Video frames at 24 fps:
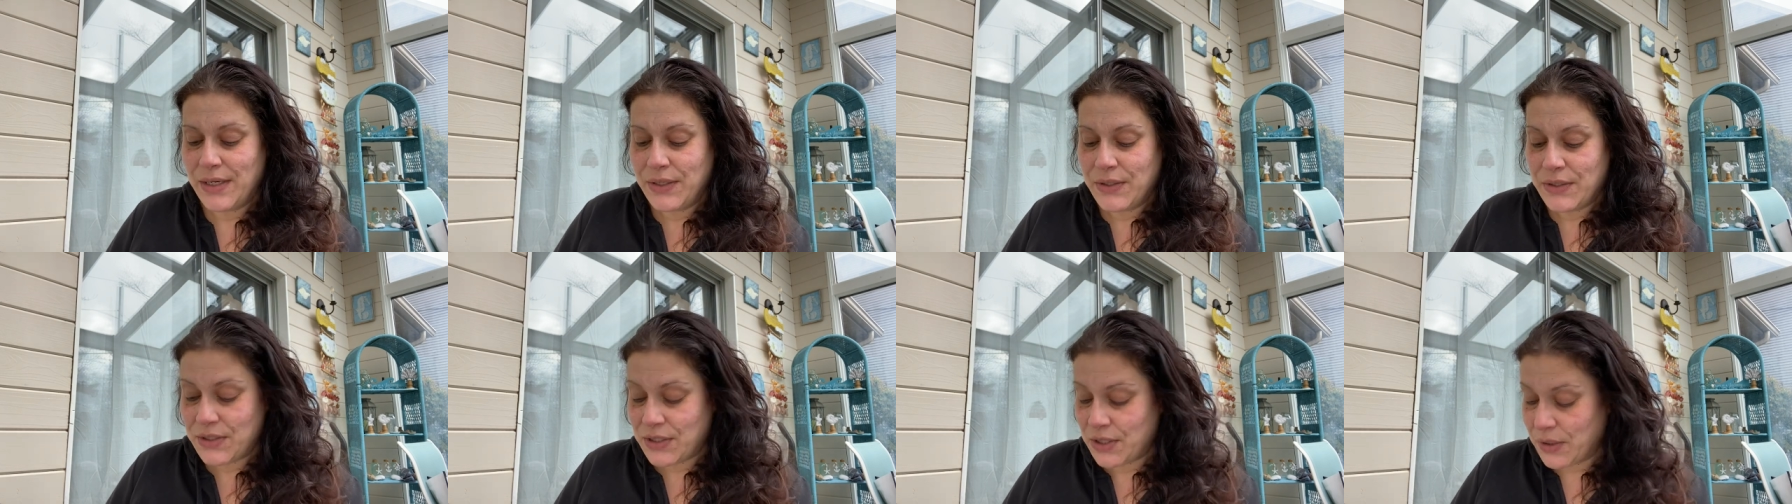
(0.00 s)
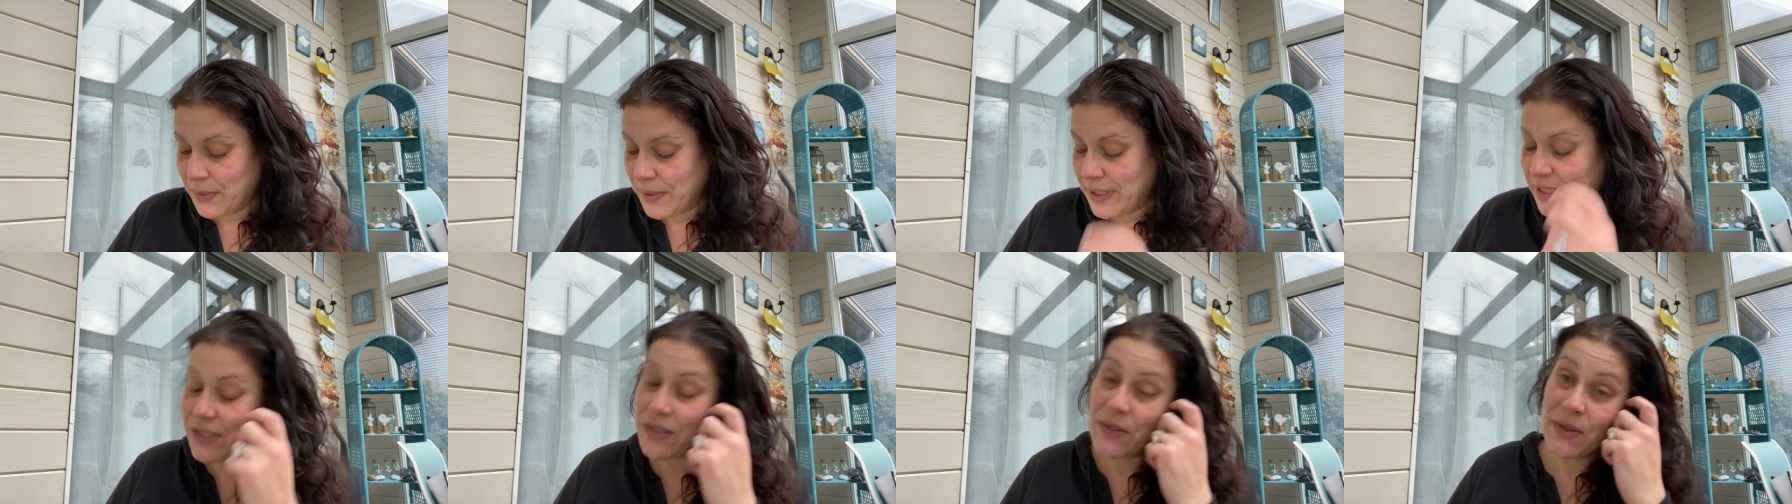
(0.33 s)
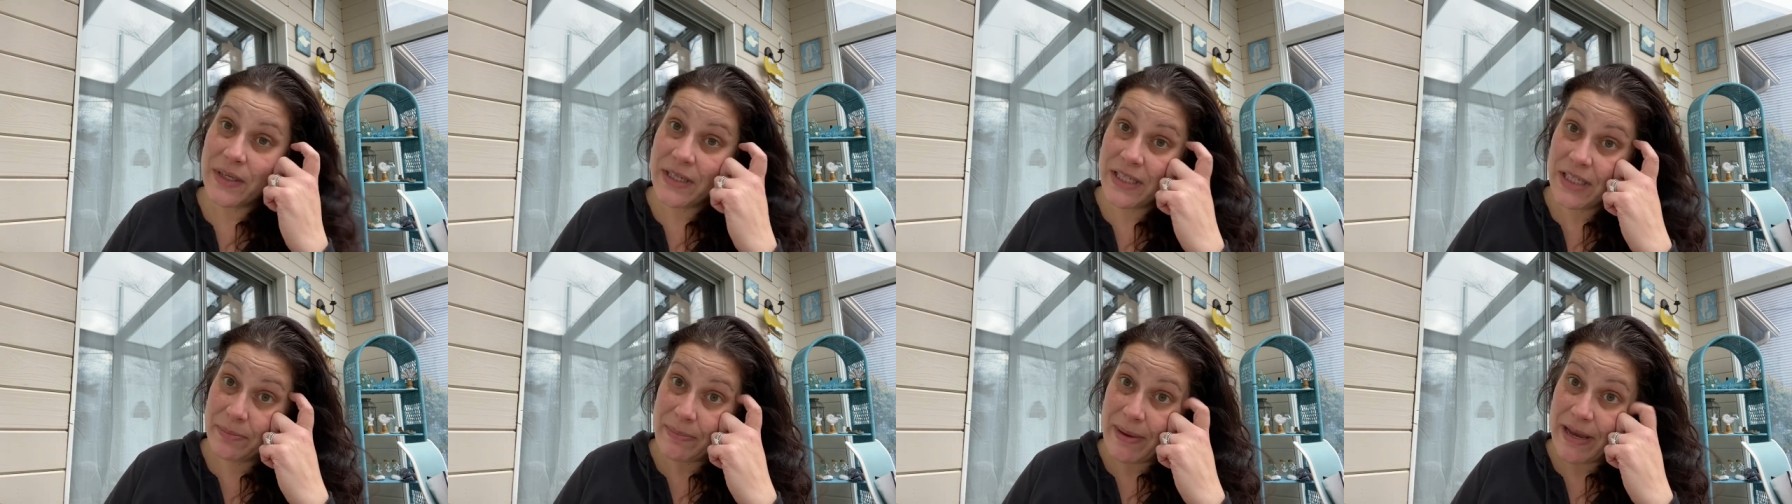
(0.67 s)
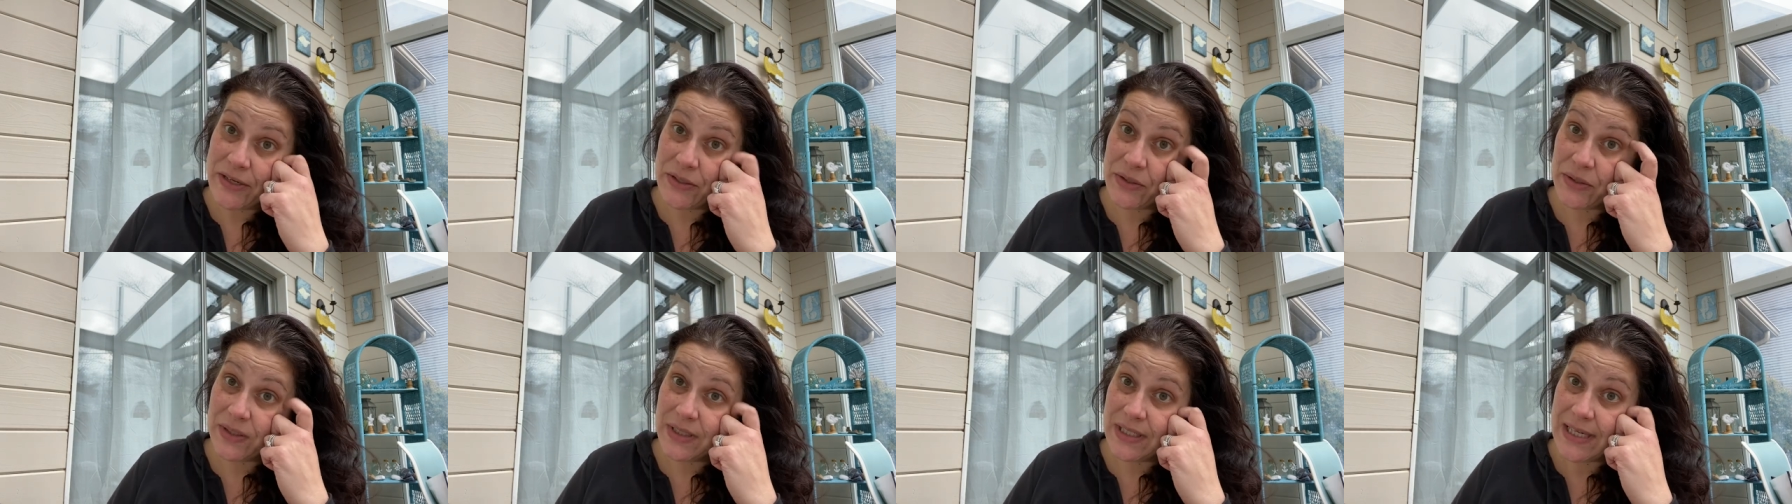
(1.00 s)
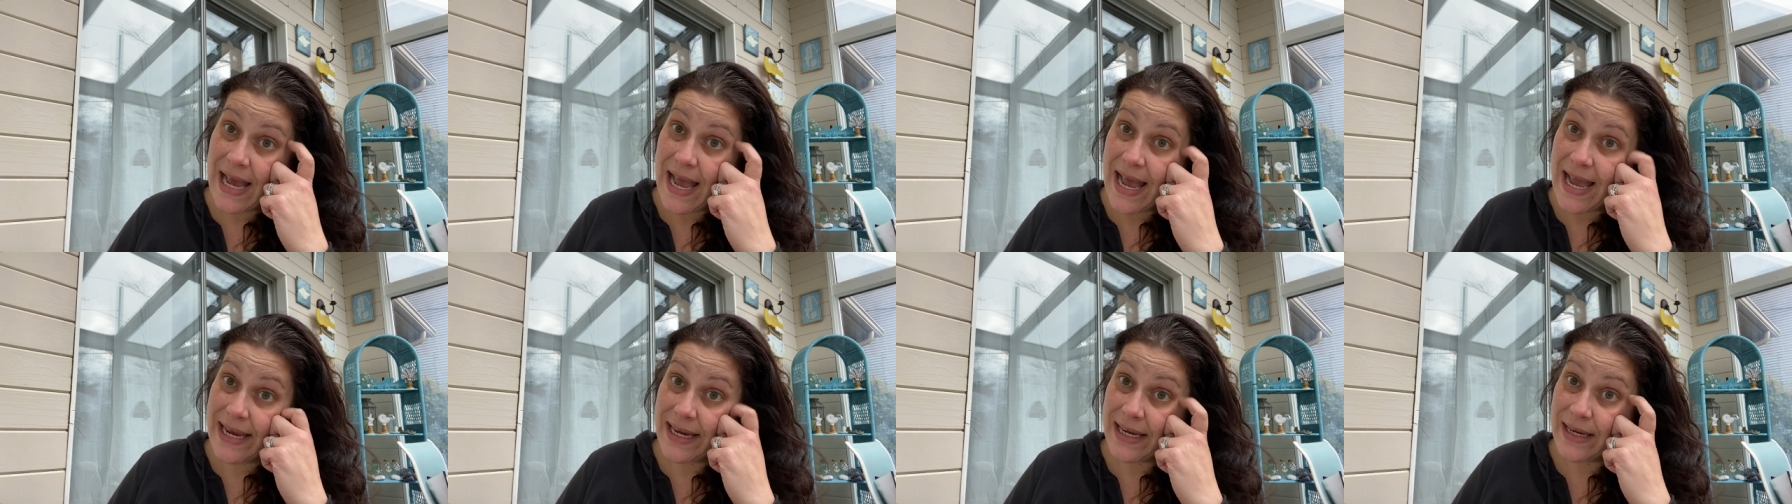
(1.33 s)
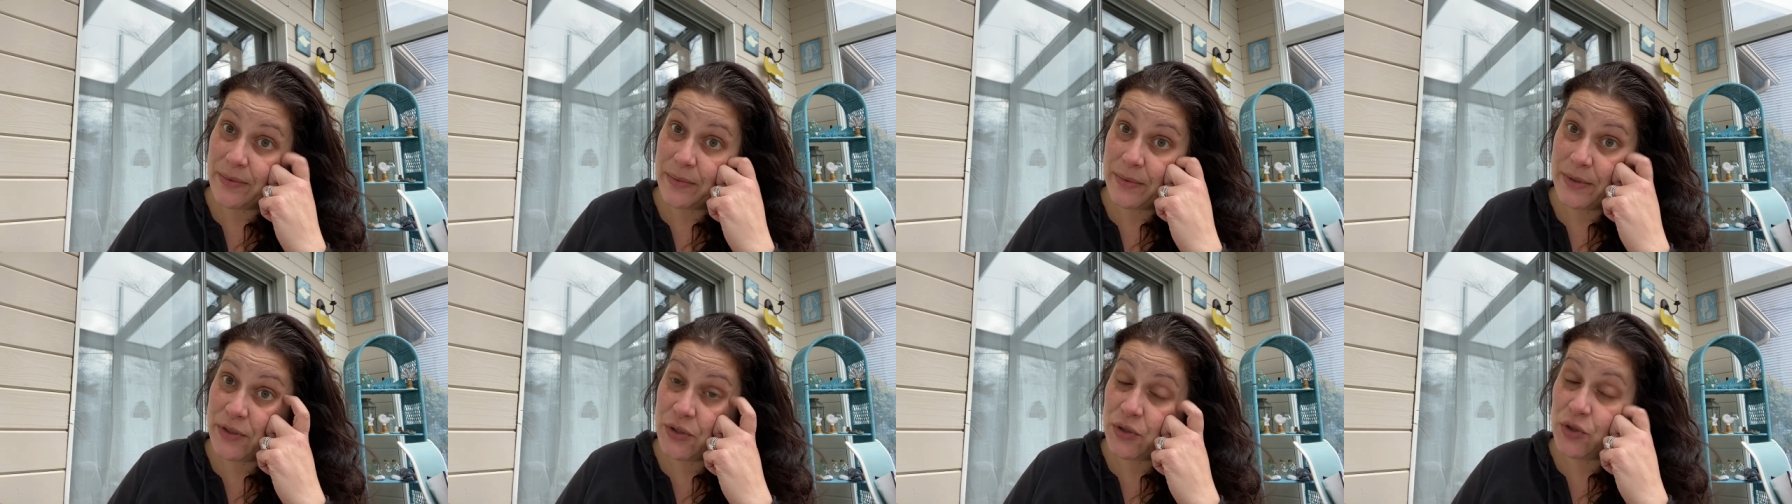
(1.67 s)
So he's on a special diet
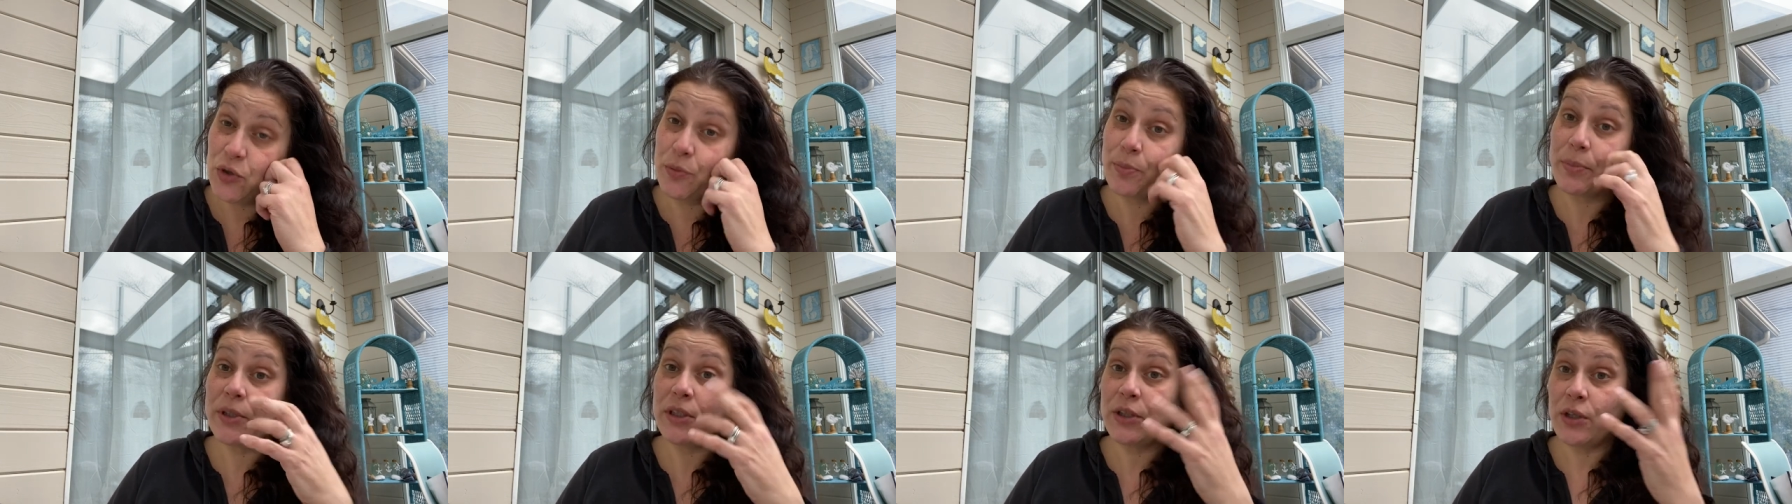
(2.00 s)
with super